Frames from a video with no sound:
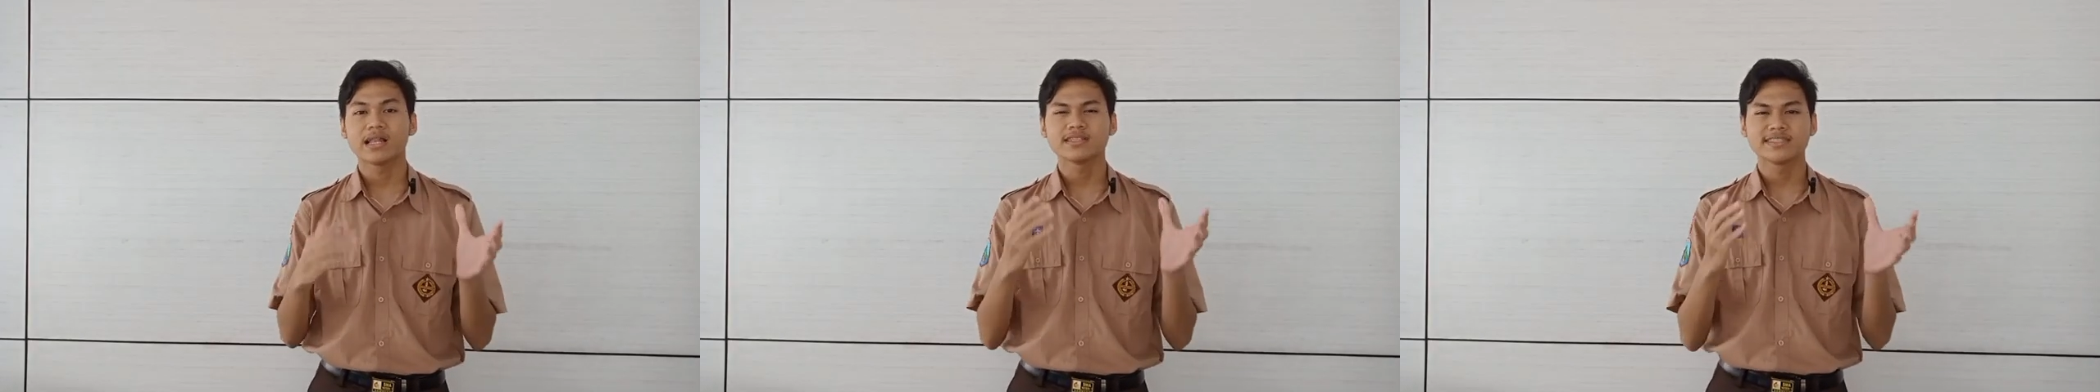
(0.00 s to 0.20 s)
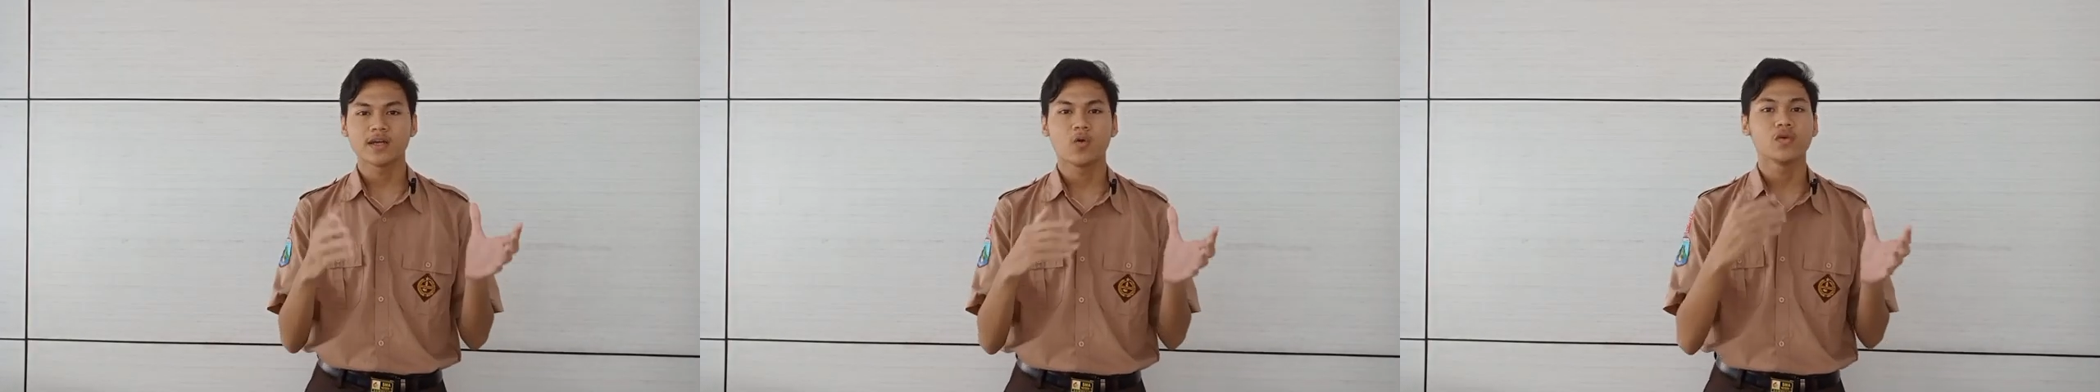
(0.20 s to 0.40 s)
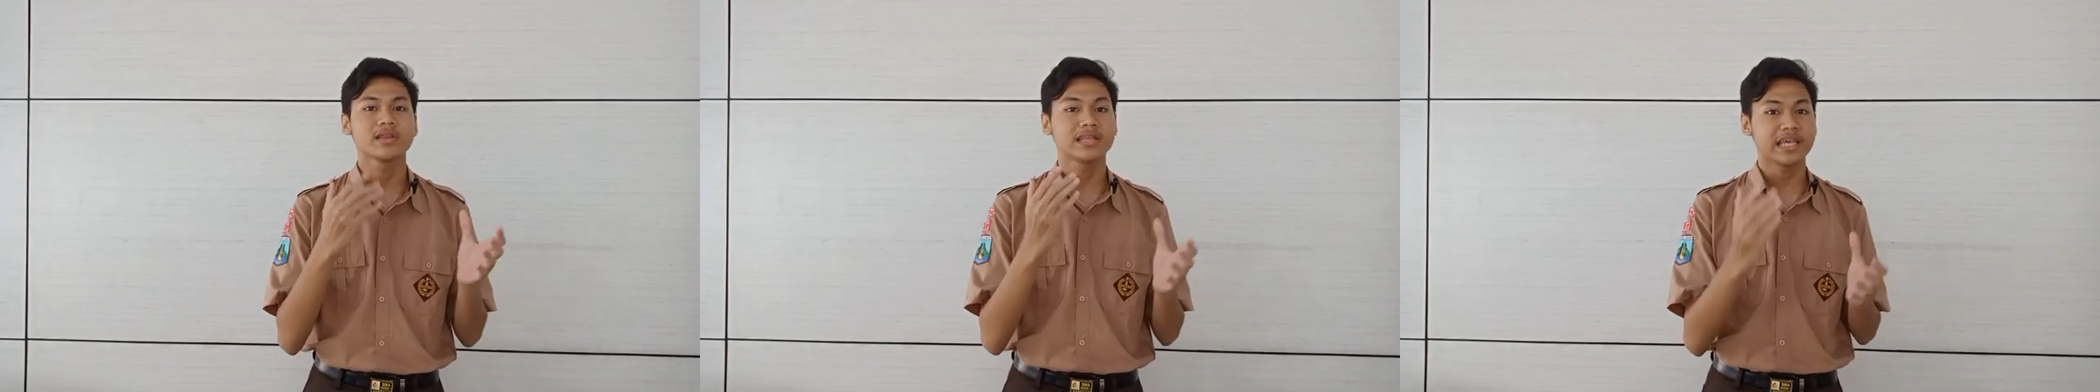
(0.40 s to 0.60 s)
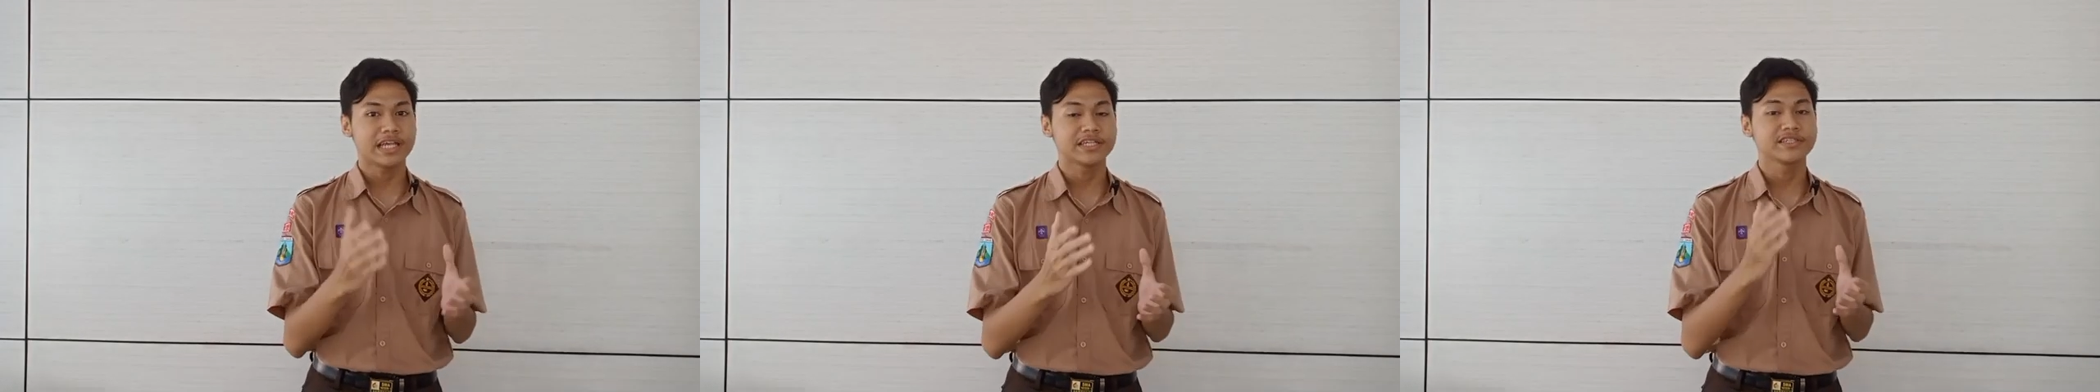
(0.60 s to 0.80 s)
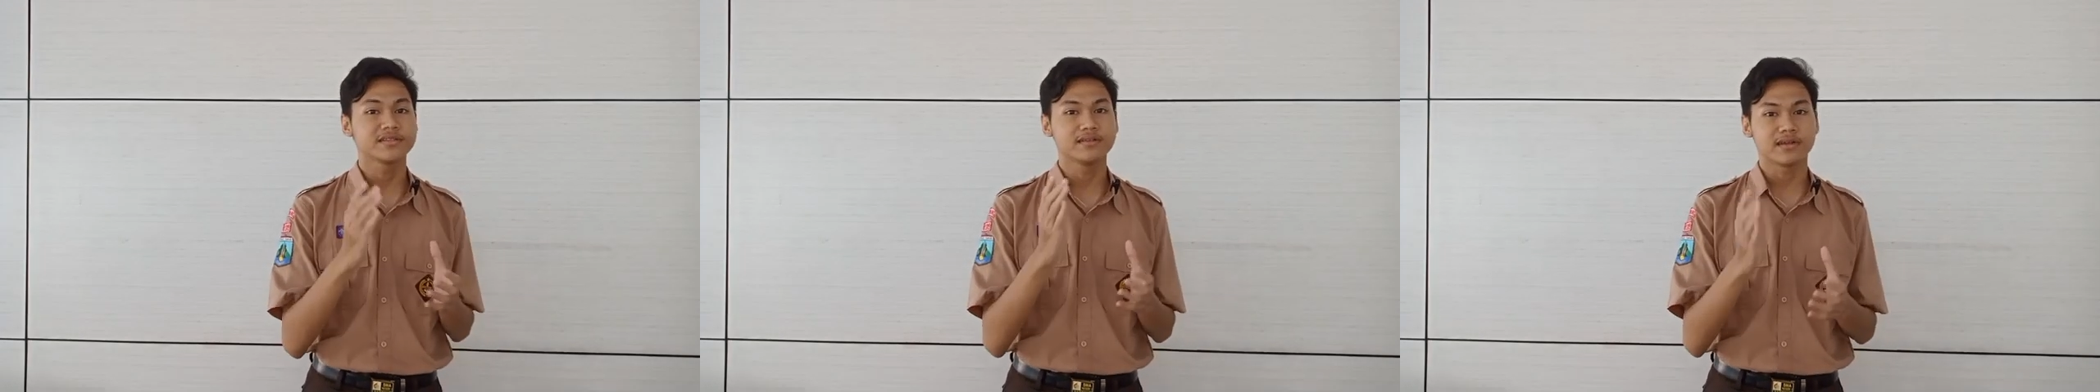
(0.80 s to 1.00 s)
also
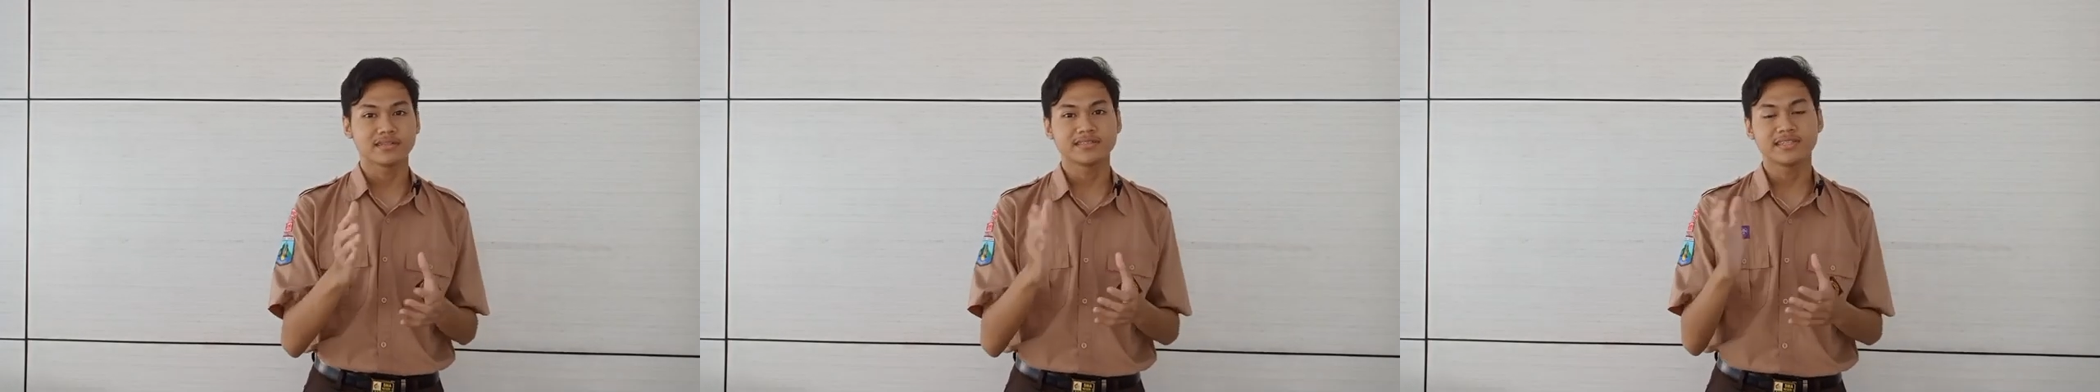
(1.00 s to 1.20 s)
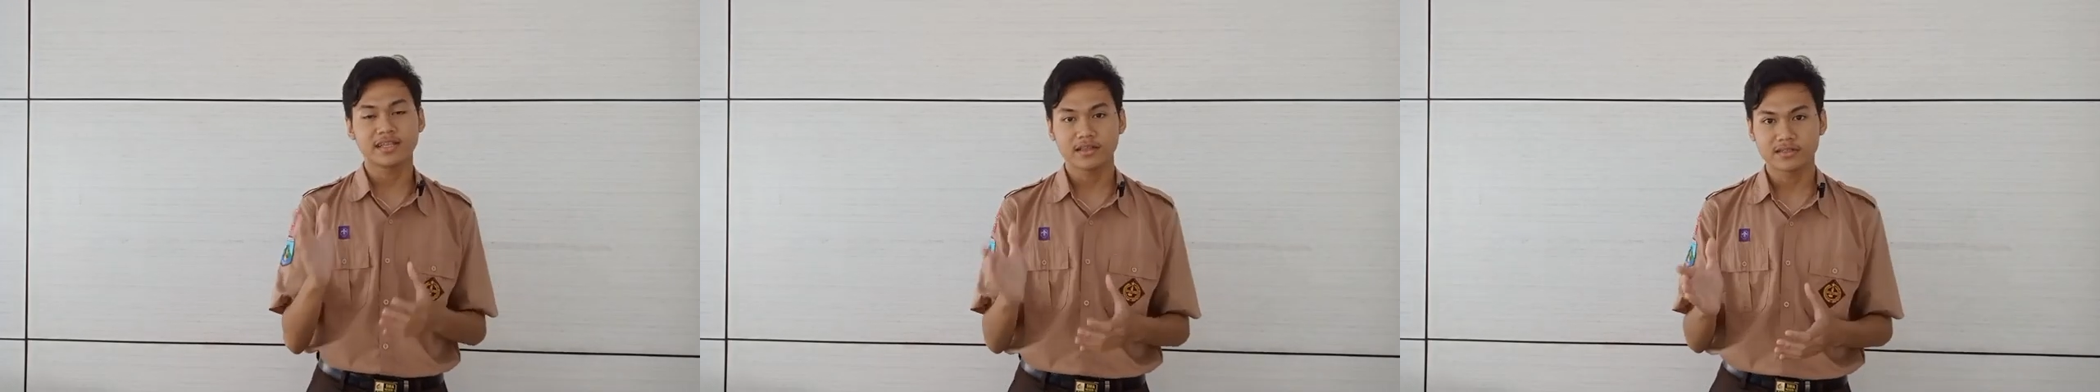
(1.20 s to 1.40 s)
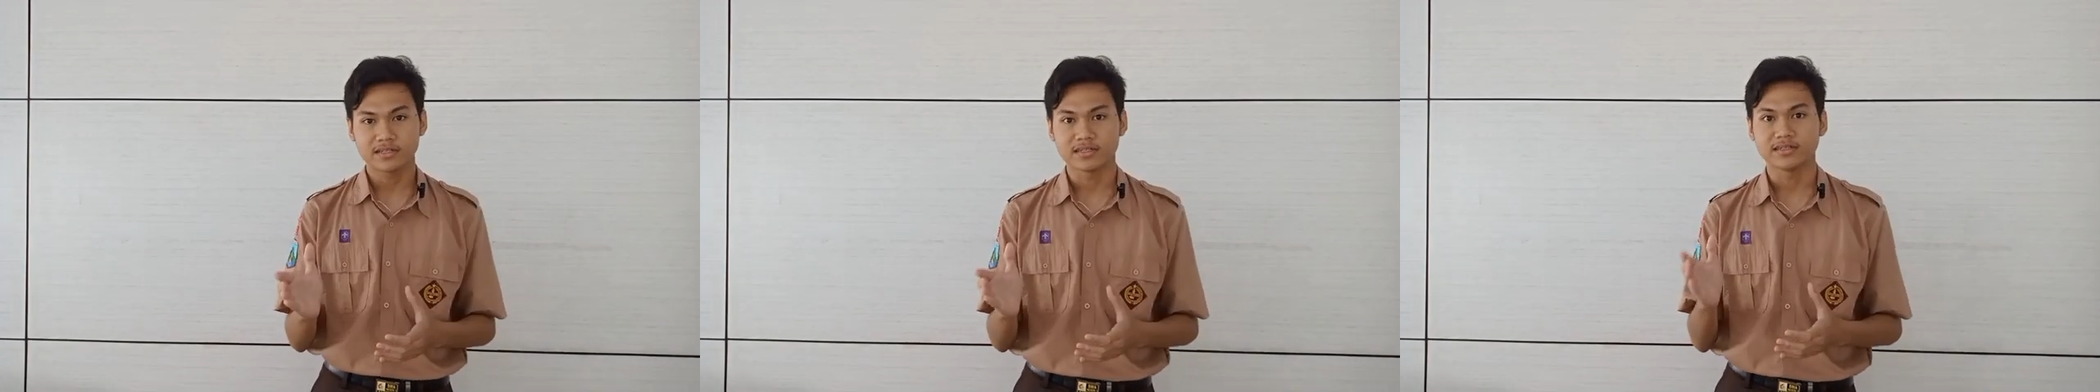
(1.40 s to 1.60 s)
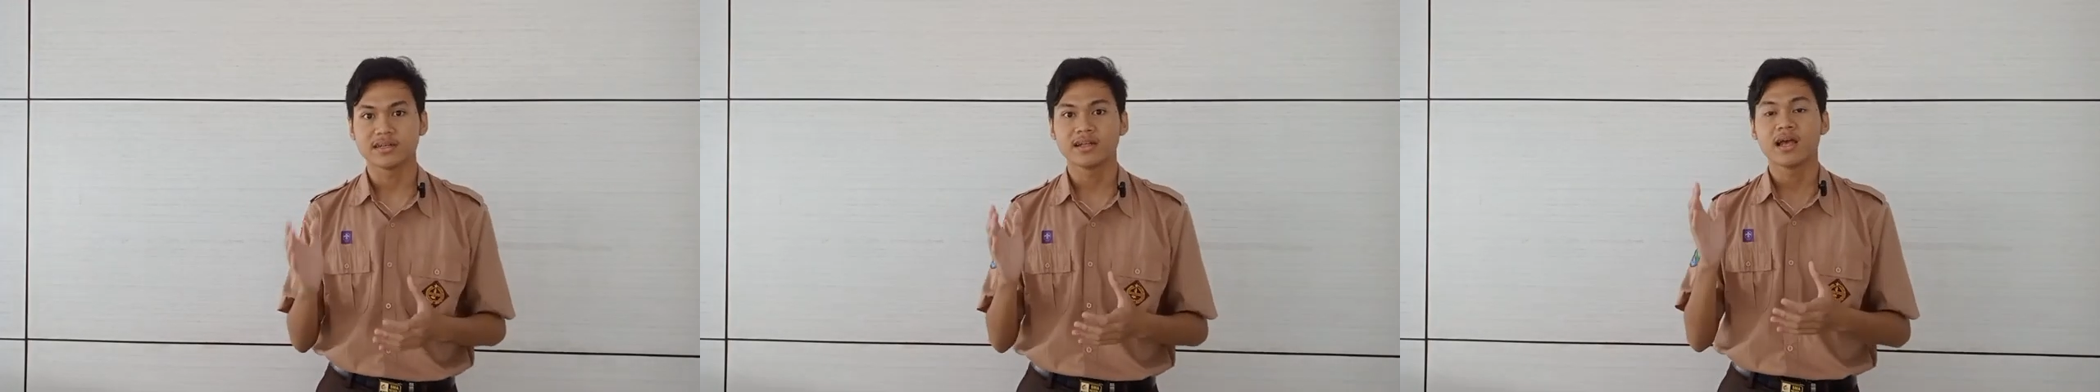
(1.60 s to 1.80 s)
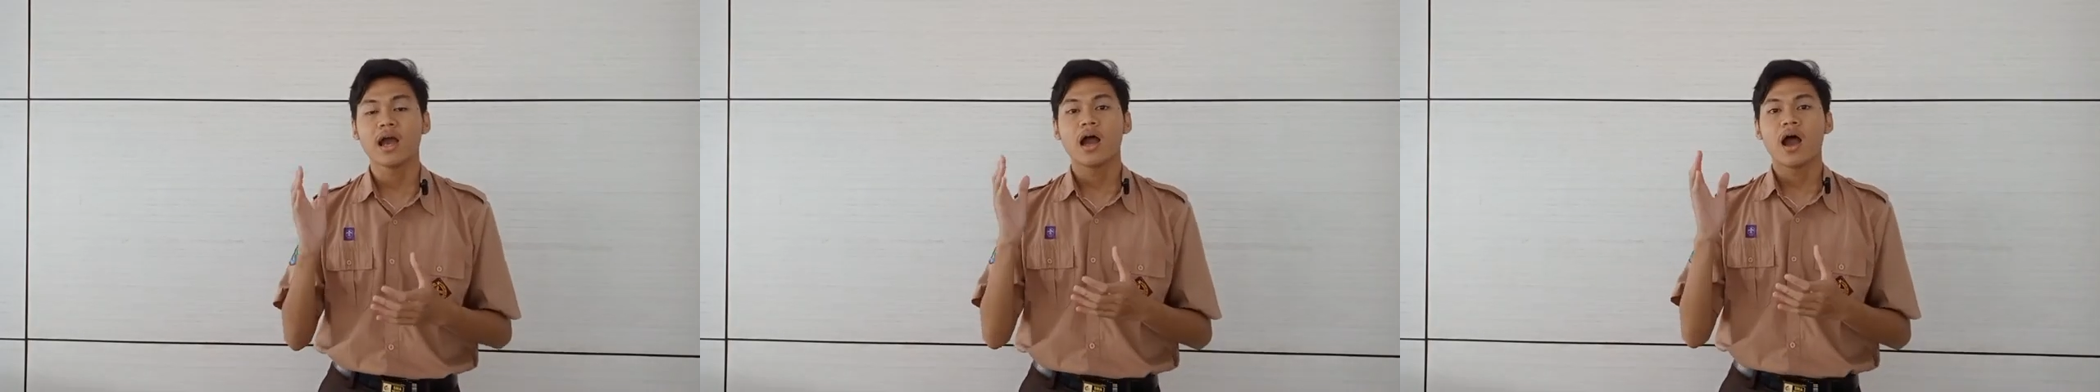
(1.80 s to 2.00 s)
teach their
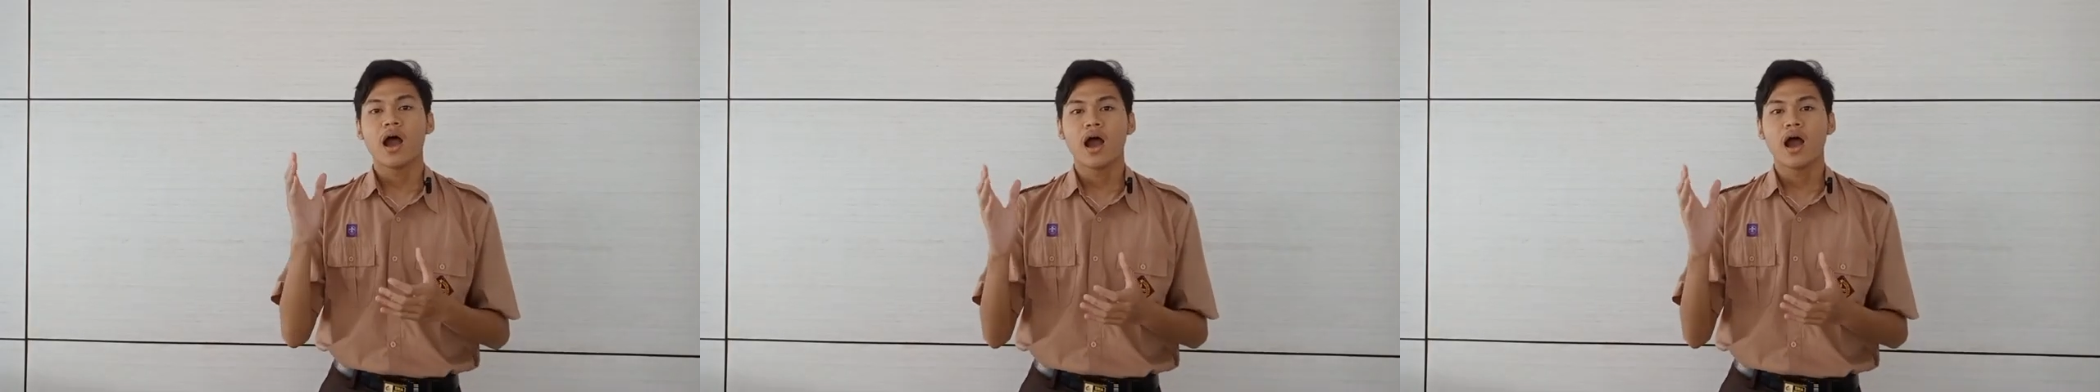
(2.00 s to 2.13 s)
children